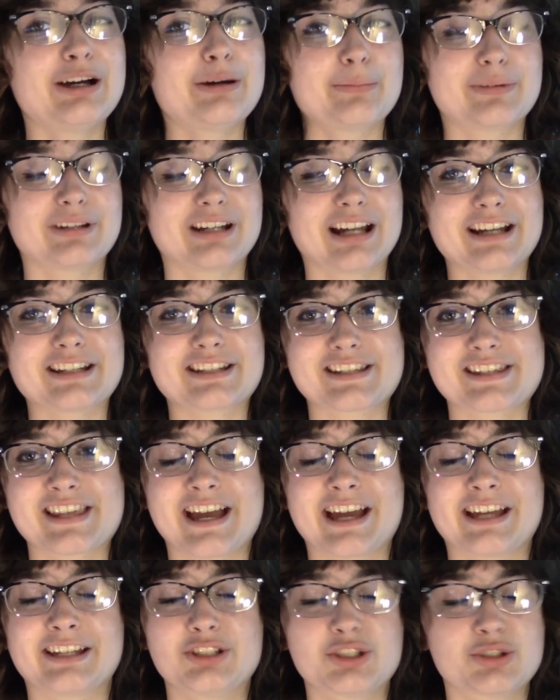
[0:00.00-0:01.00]
But I just
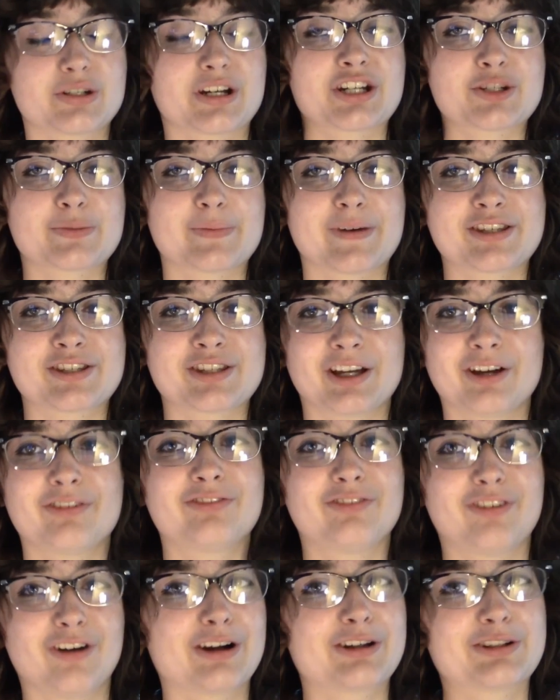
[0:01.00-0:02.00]
had stretched myself
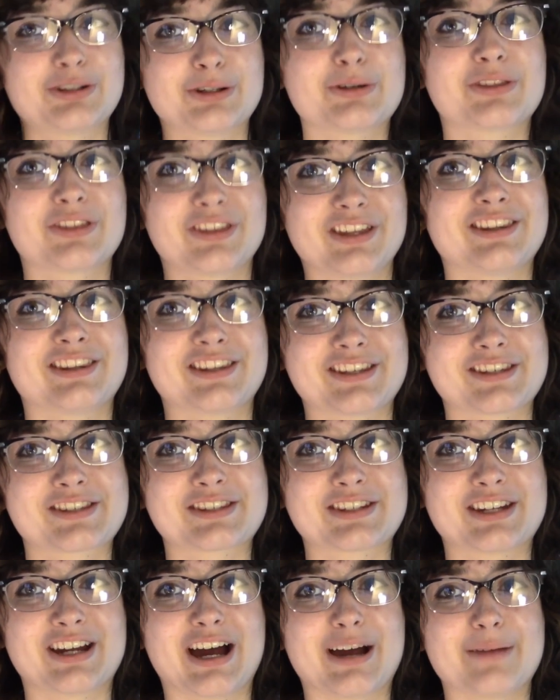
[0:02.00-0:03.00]
far too thin this
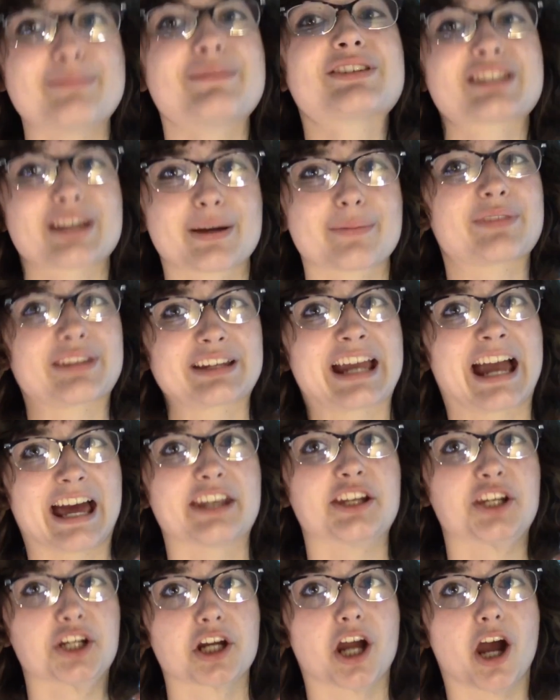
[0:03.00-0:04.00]
time. Something
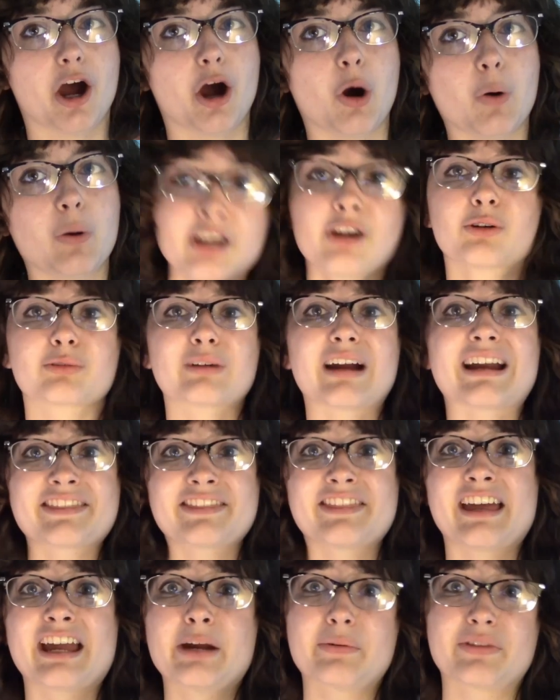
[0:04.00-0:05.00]
had to go. Right
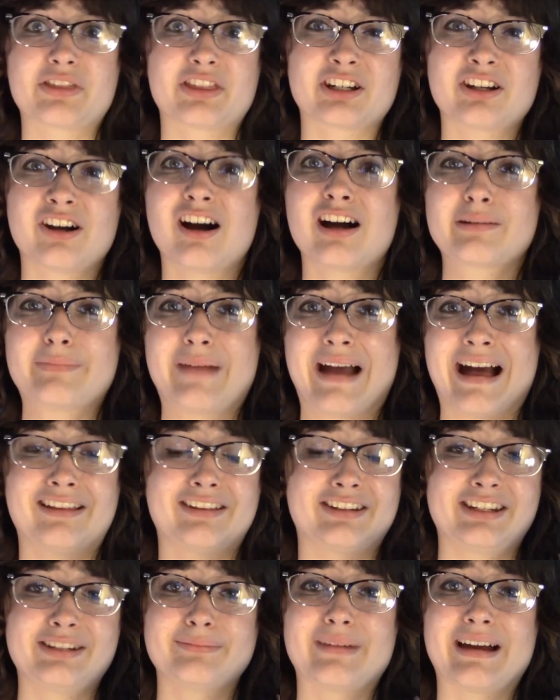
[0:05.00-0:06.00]
there with the gong
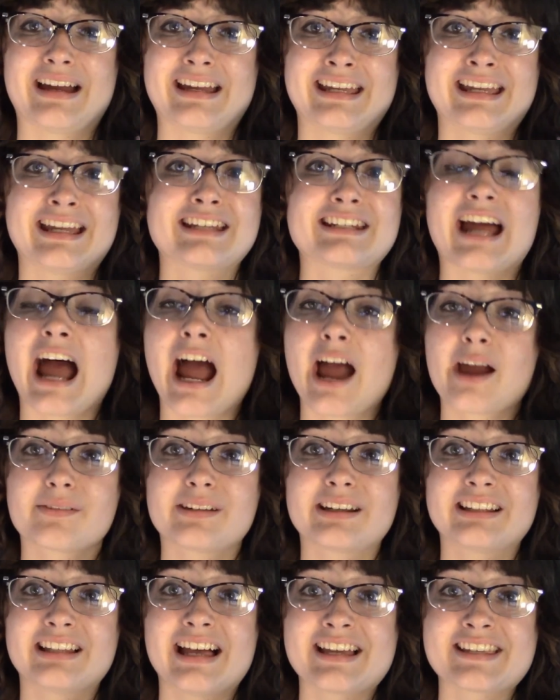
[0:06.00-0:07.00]
mallet in my hand, I
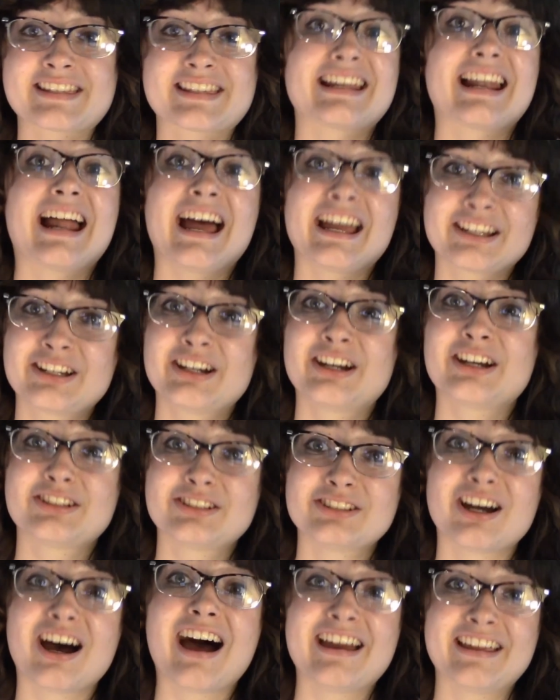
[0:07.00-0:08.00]
realized that I could
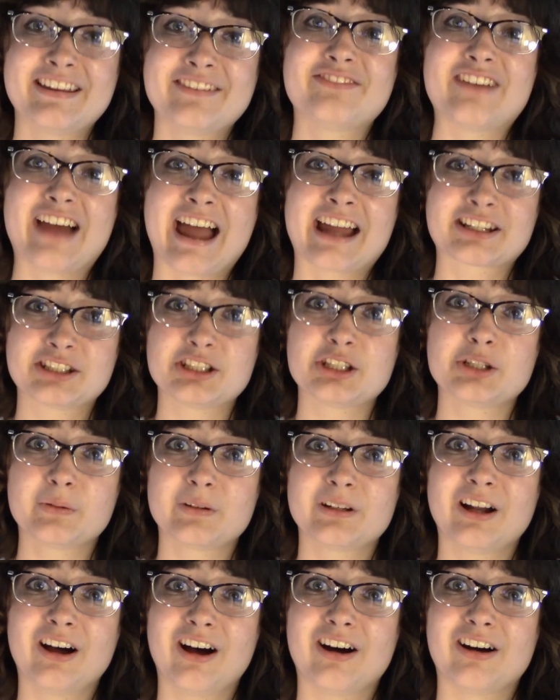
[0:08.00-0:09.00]
not in fact do
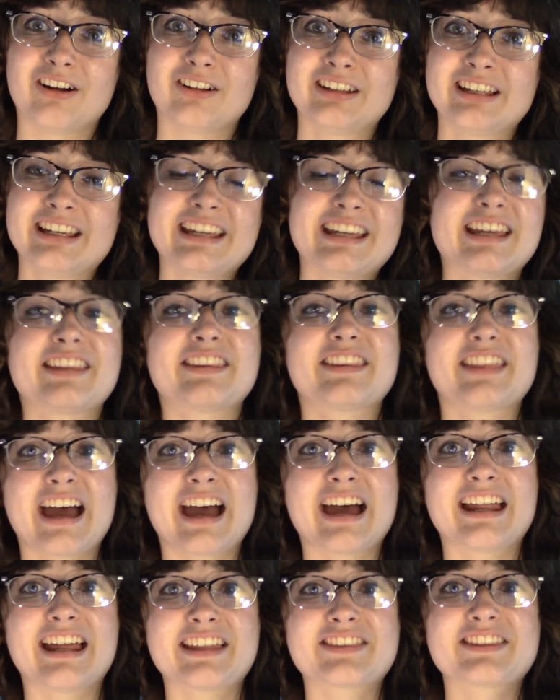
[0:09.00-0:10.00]
it all. And
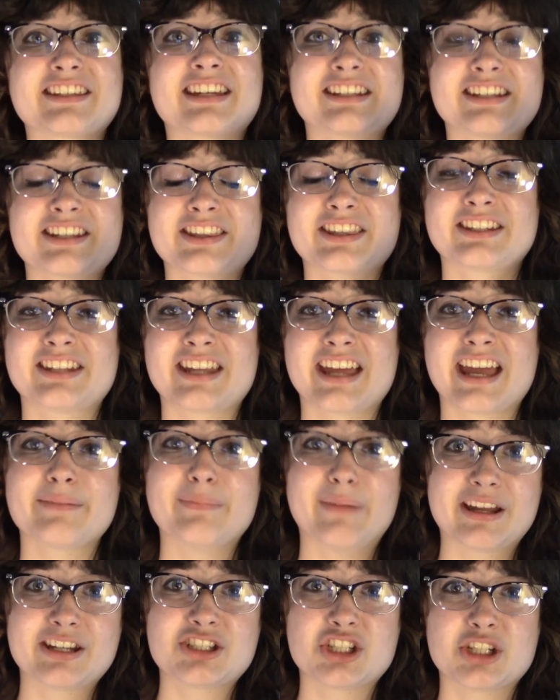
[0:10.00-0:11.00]
that at end of the day,
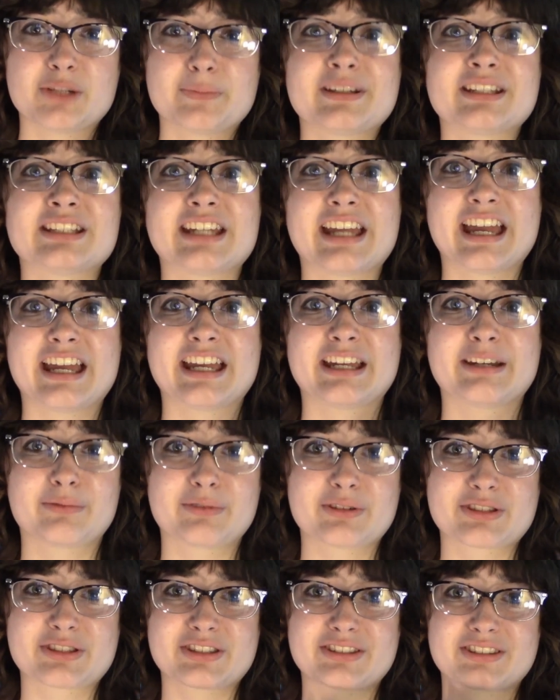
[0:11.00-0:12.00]
my GPA
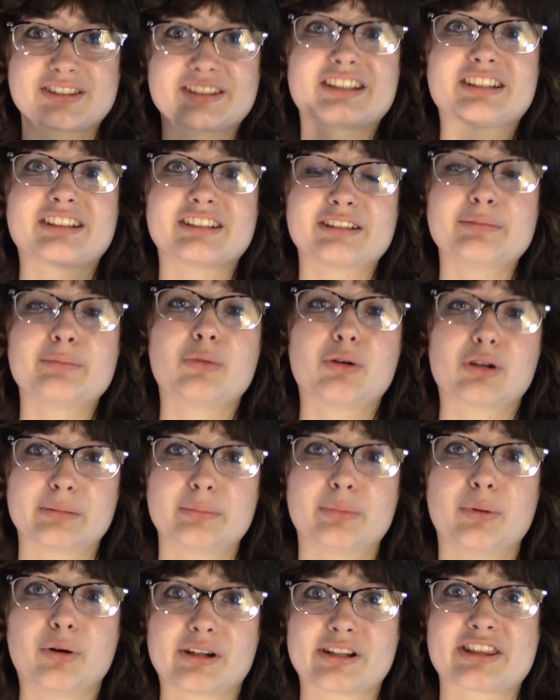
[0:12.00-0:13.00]
was more
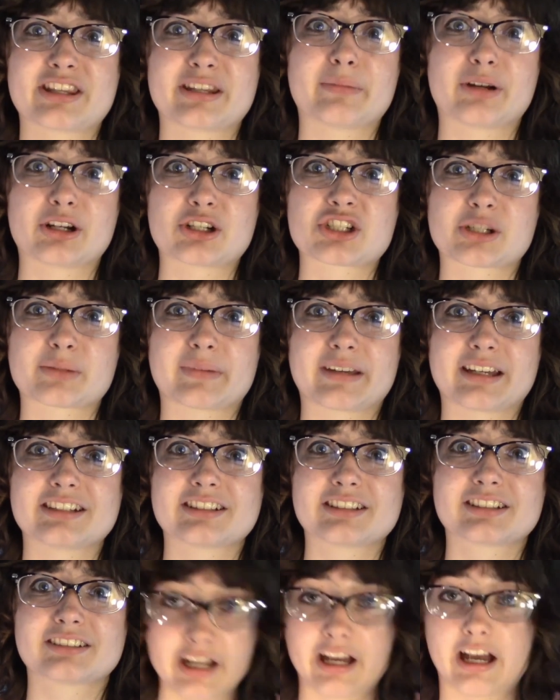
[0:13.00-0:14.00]
important than marching
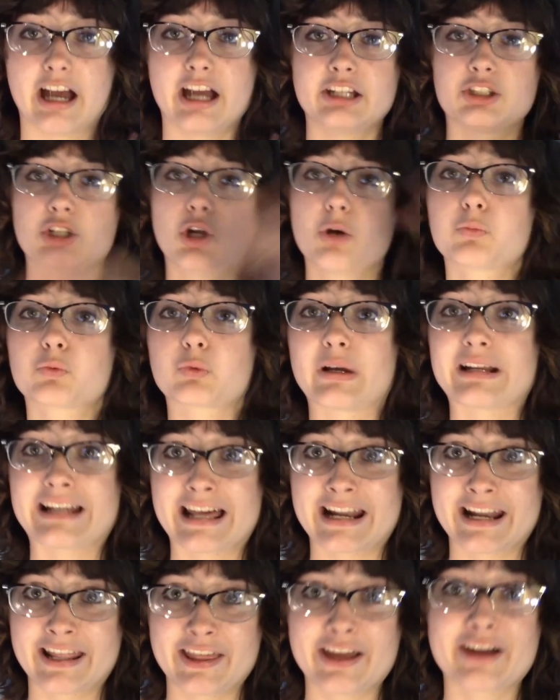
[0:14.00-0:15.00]
band. I nope right
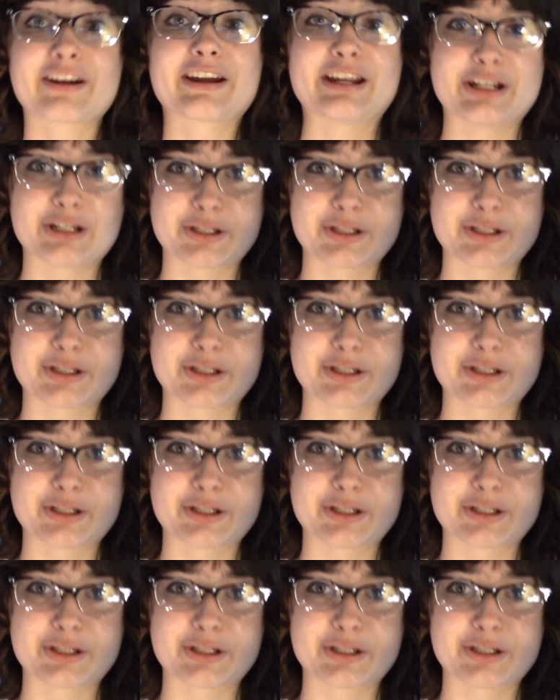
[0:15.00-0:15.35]
out of there and